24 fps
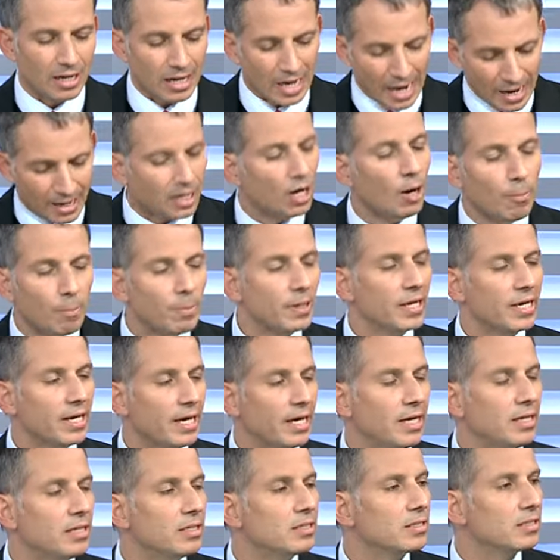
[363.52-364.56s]
a
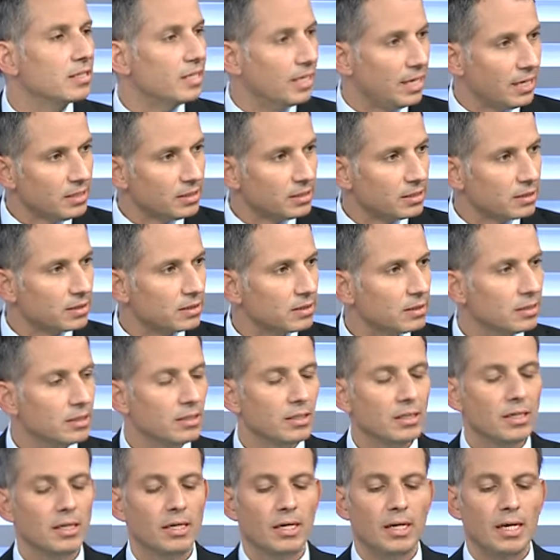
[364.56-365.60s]
complicated case,
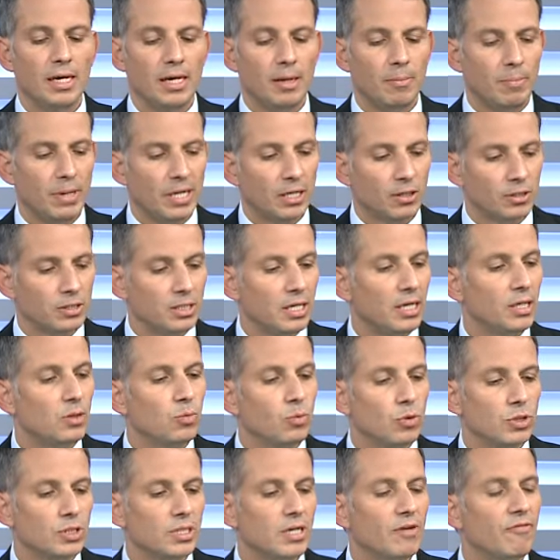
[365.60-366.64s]
because it
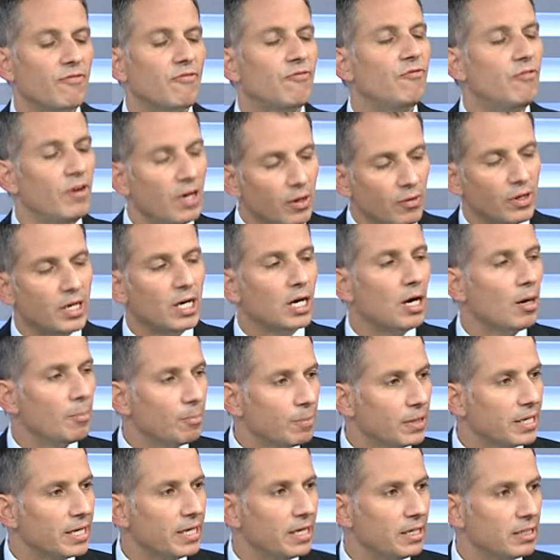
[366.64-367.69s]
was a very
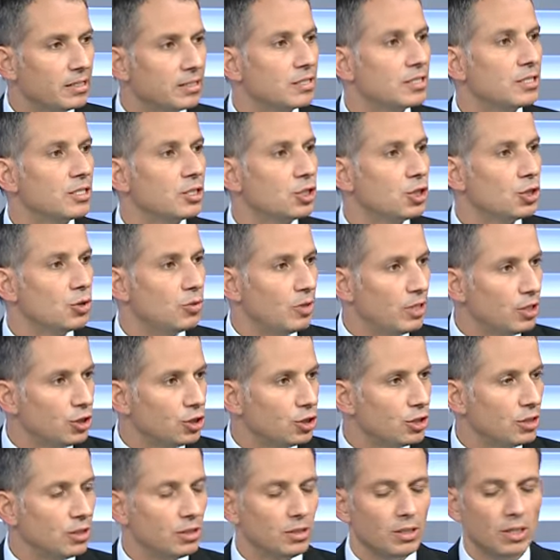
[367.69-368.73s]
complicated
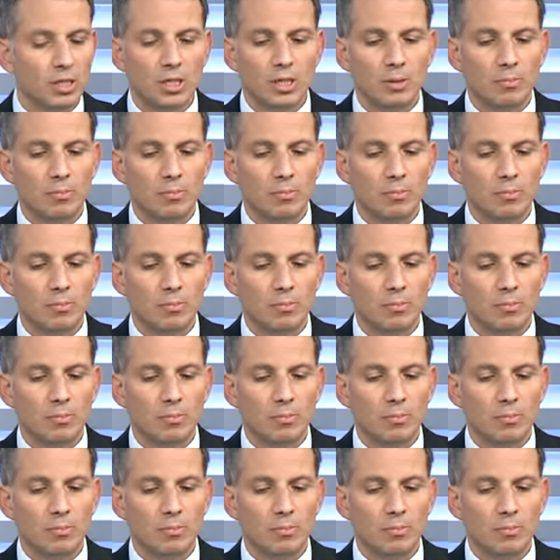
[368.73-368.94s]
situation,